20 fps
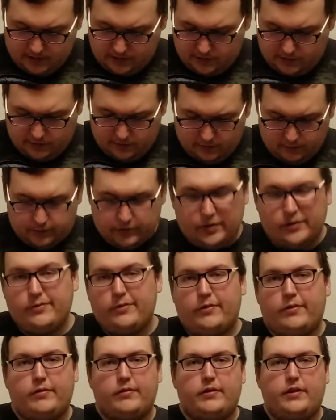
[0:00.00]
too
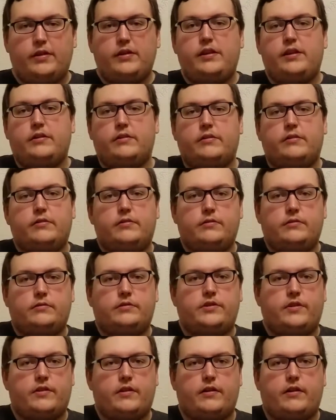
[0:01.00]
loose in here,
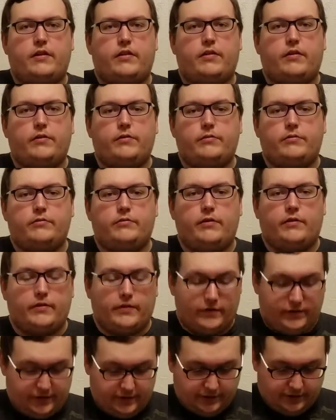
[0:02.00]
just on its own, just
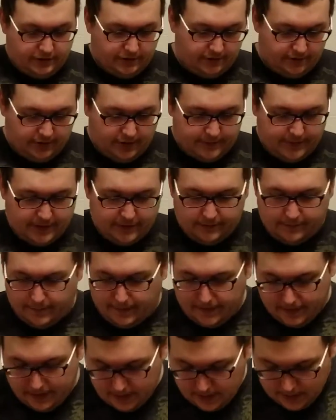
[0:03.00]
because it could just come out.
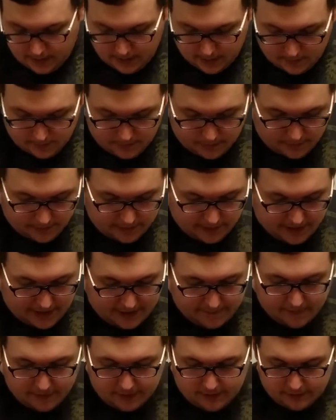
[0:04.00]
But what they
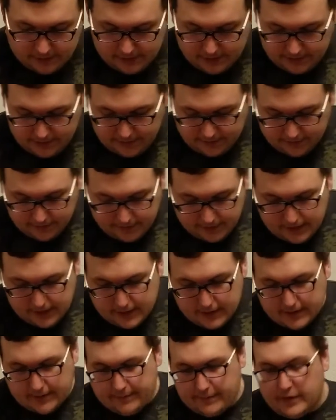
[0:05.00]
have included, at least at
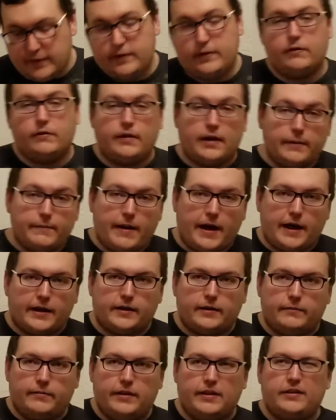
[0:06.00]
the tier that I
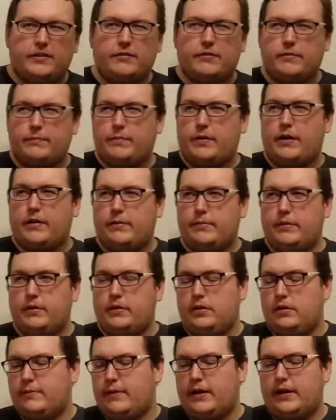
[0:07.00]
backed, I think there's a
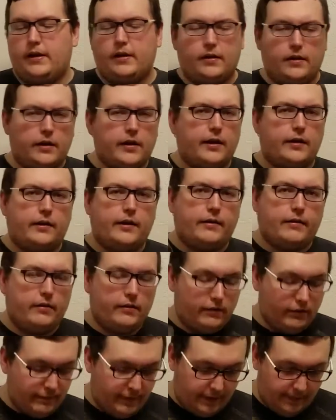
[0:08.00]
possibility you might get gotten less of
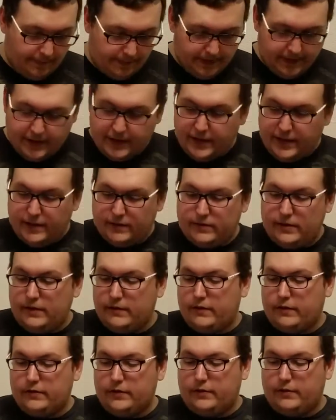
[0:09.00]
these, but
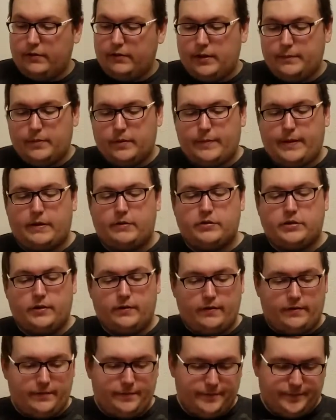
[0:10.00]
these are little zipper
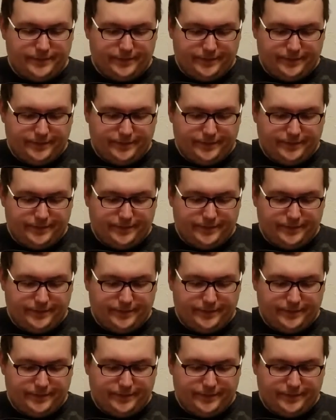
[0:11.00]
pouches.